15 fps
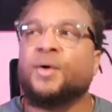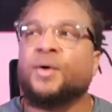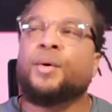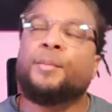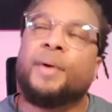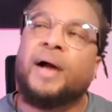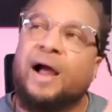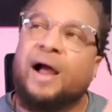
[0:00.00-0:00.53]

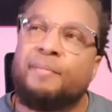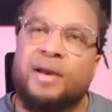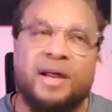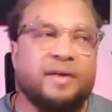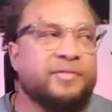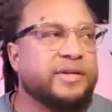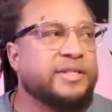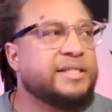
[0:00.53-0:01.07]
But how many
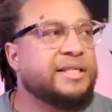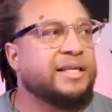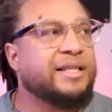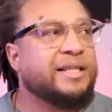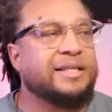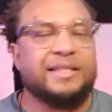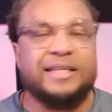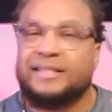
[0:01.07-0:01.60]
of us see
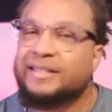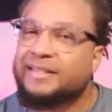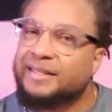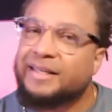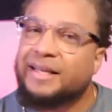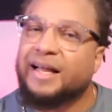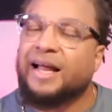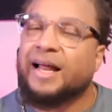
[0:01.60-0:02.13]
that, that
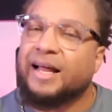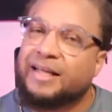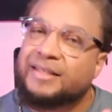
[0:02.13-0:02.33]
uh,